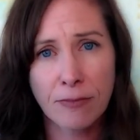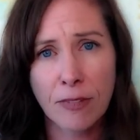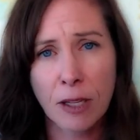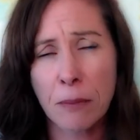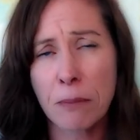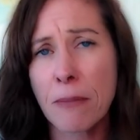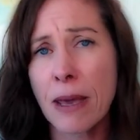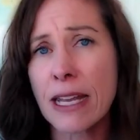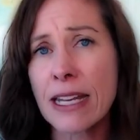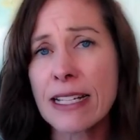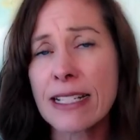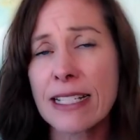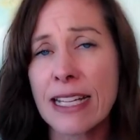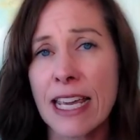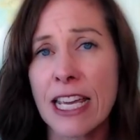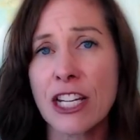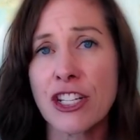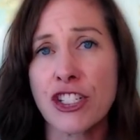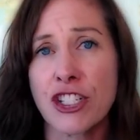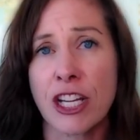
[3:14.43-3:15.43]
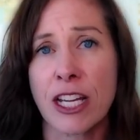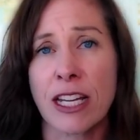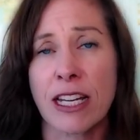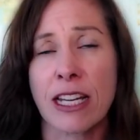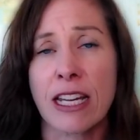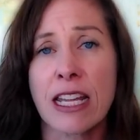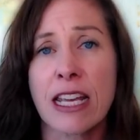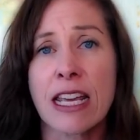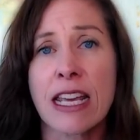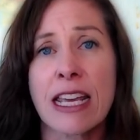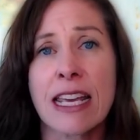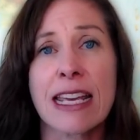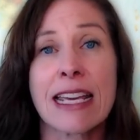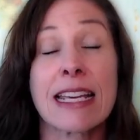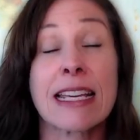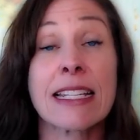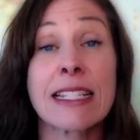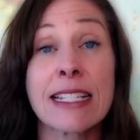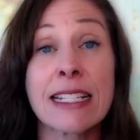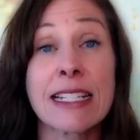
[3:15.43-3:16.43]
meditation
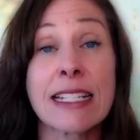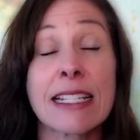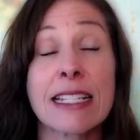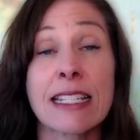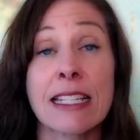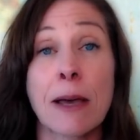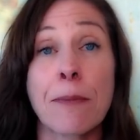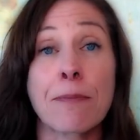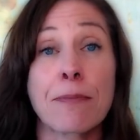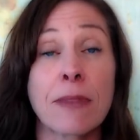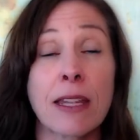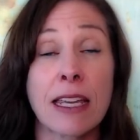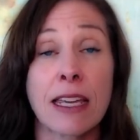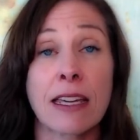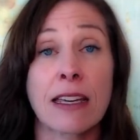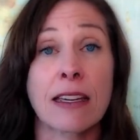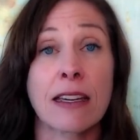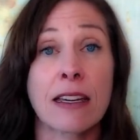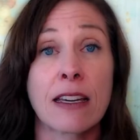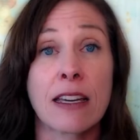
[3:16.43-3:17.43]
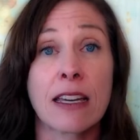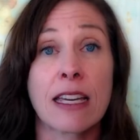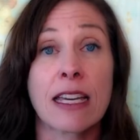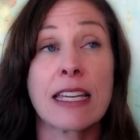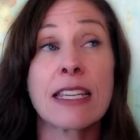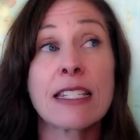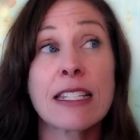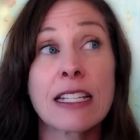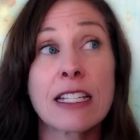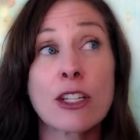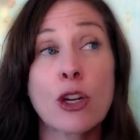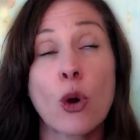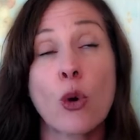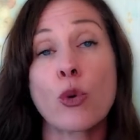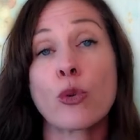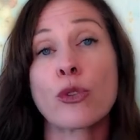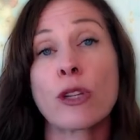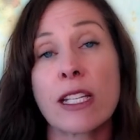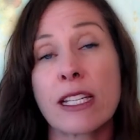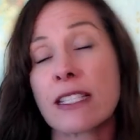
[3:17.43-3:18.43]
isn't something, isn't
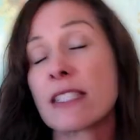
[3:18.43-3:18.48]
only